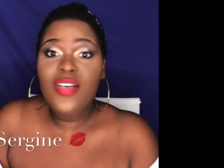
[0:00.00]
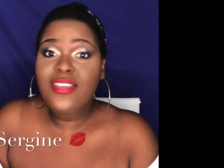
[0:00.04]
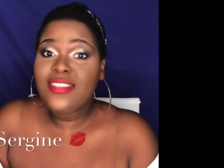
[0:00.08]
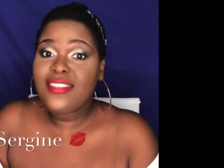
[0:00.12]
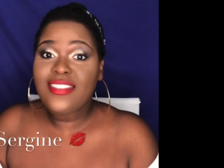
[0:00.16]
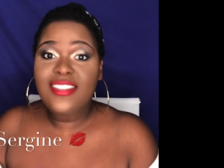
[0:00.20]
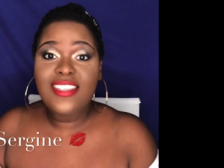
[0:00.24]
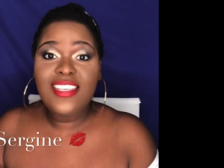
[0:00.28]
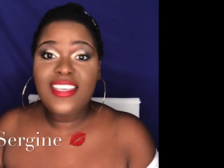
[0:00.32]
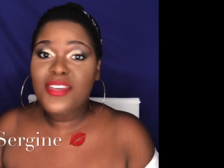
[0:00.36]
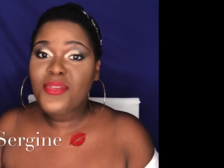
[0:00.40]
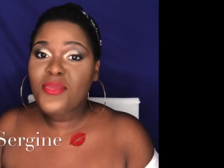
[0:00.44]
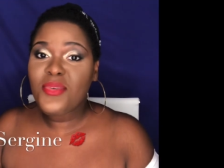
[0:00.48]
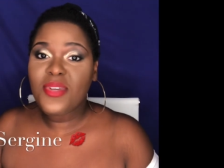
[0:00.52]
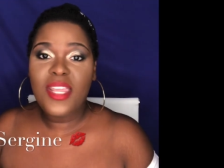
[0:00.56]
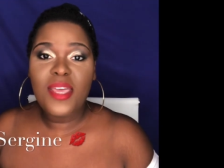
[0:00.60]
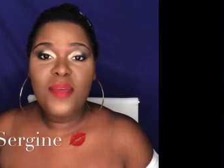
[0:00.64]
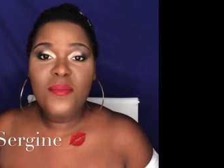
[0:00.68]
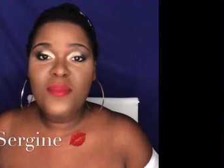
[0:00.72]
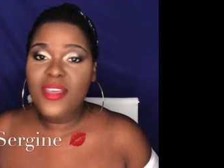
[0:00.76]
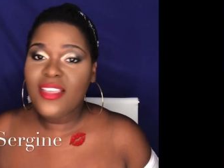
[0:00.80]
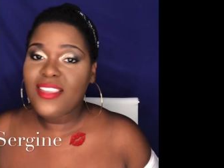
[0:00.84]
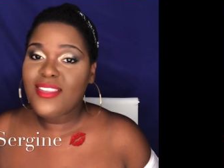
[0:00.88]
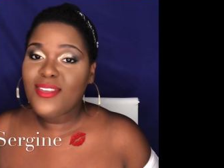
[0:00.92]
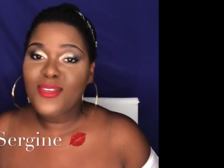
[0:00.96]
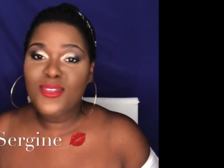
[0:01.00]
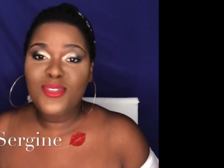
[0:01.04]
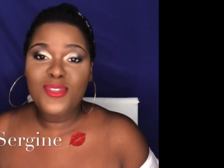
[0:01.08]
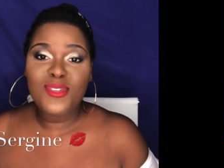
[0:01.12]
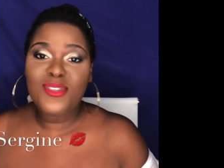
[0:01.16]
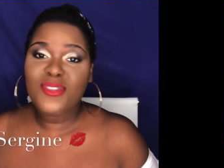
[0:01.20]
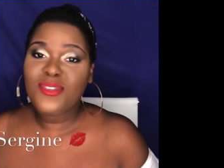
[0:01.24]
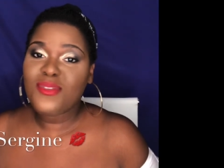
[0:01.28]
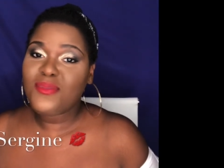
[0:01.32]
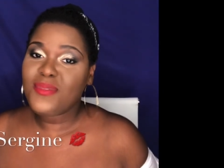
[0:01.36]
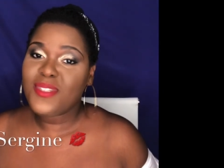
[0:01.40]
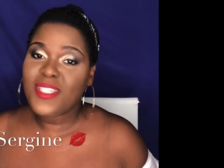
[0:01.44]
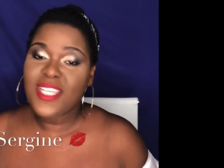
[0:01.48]
see when I make those
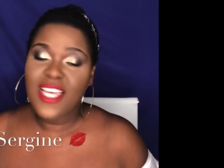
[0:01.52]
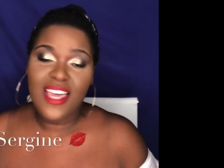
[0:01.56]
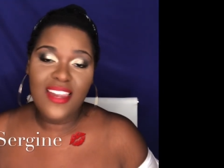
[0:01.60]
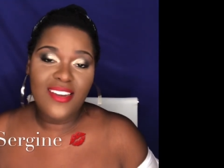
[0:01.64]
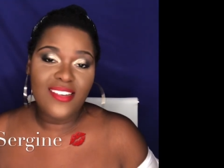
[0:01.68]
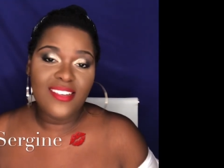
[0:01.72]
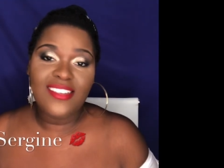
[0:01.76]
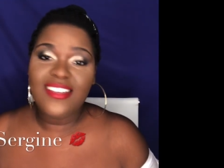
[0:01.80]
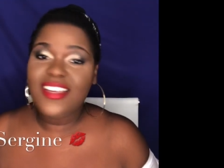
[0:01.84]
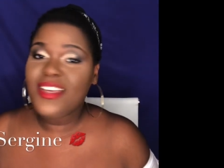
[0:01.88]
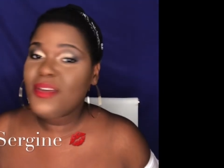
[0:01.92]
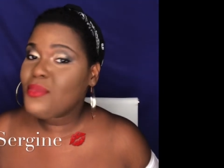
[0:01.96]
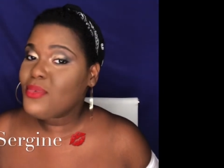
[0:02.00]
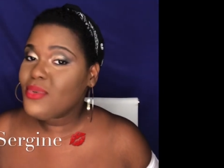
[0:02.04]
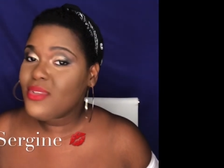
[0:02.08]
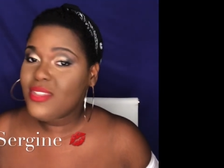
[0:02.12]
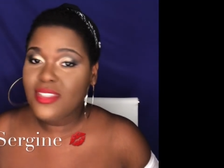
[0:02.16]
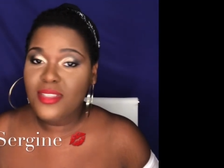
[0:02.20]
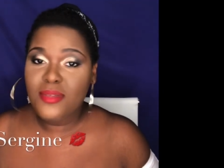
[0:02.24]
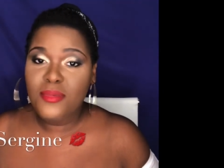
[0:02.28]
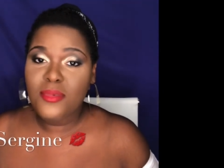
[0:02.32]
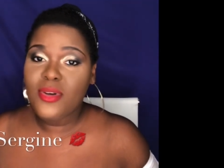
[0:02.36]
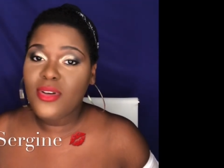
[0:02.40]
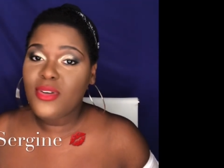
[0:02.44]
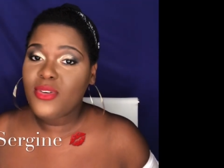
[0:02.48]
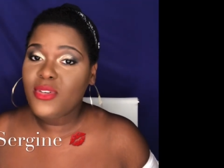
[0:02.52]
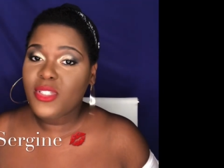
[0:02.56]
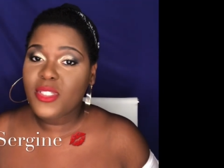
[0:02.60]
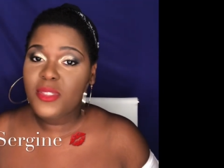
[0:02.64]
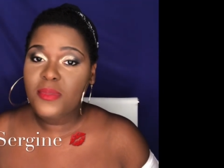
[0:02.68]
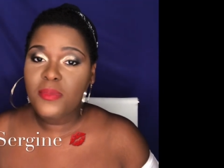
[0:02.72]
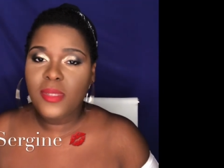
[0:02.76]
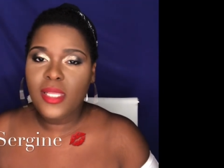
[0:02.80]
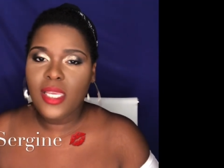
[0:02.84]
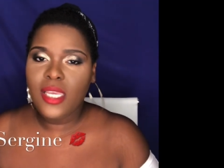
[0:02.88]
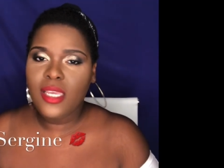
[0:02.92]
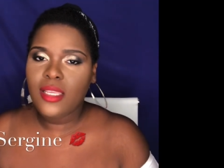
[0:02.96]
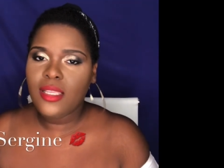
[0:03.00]
YouTube channel and Placebo always
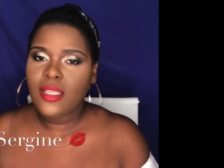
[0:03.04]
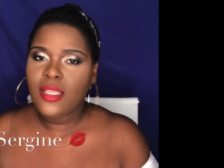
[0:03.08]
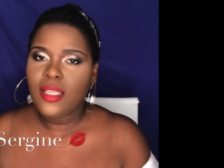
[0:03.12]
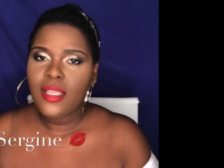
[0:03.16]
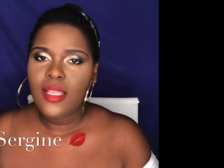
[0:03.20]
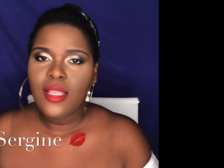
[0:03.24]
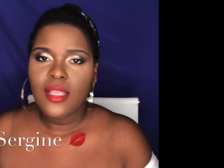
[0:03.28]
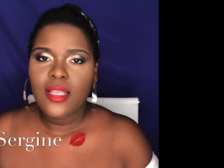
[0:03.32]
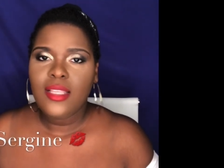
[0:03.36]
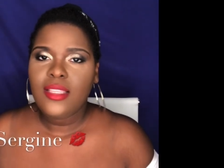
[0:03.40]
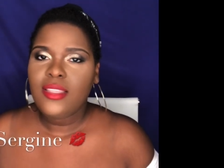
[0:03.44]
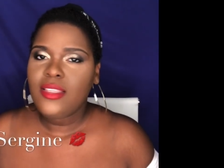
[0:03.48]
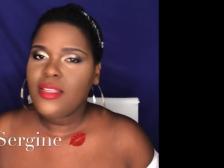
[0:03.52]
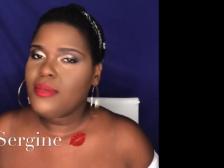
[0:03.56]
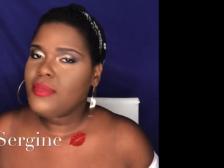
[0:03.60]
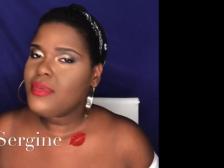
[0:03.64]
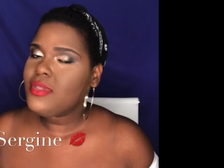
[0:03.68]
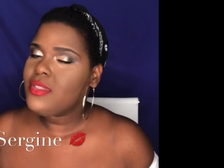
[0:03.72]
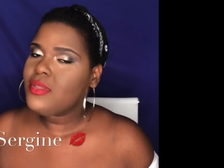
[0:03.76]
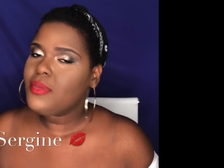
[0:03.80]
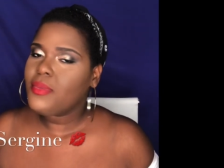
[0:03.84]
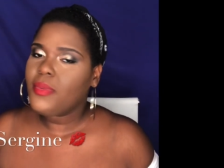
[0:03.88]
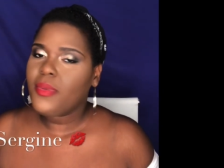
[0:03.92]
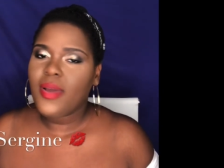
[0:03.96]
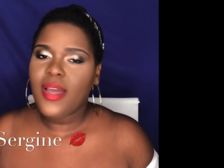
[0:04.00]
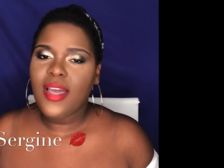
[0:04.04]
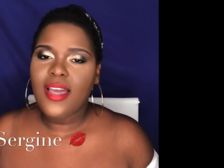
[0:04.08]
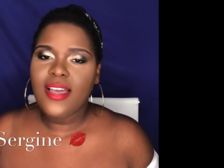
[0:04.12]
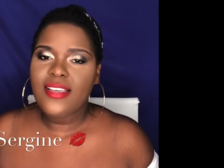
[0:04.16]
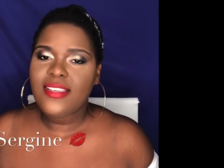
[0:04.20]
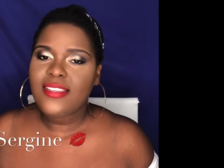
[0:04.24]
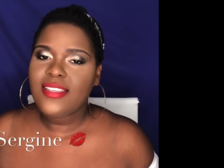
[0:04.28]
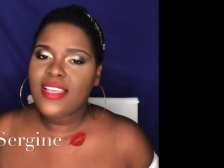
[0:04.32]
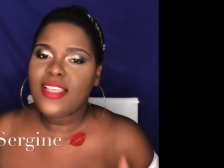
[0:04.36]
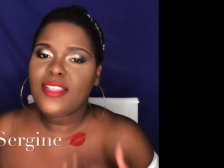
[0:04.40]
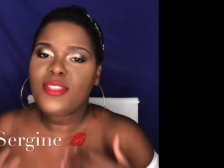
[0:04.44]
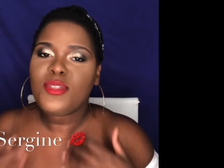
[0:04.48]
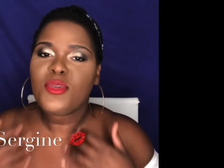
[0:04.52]
playing, don't be surprised.
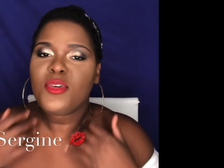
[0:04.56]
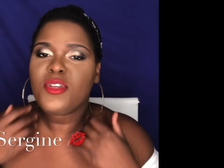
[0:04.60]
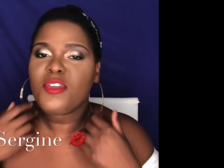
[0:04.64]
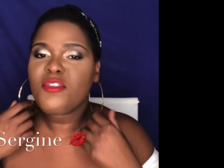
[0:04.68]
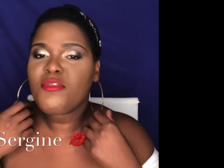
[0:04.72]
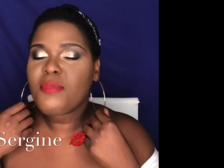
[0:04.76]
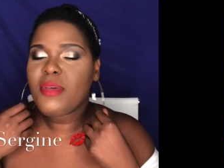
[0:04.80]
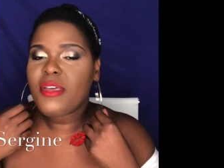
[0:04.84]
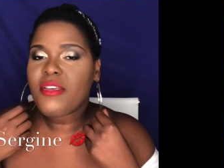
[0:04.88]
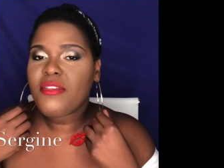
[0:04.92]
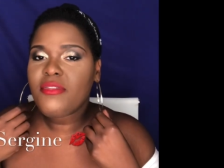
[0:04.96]
That's one of my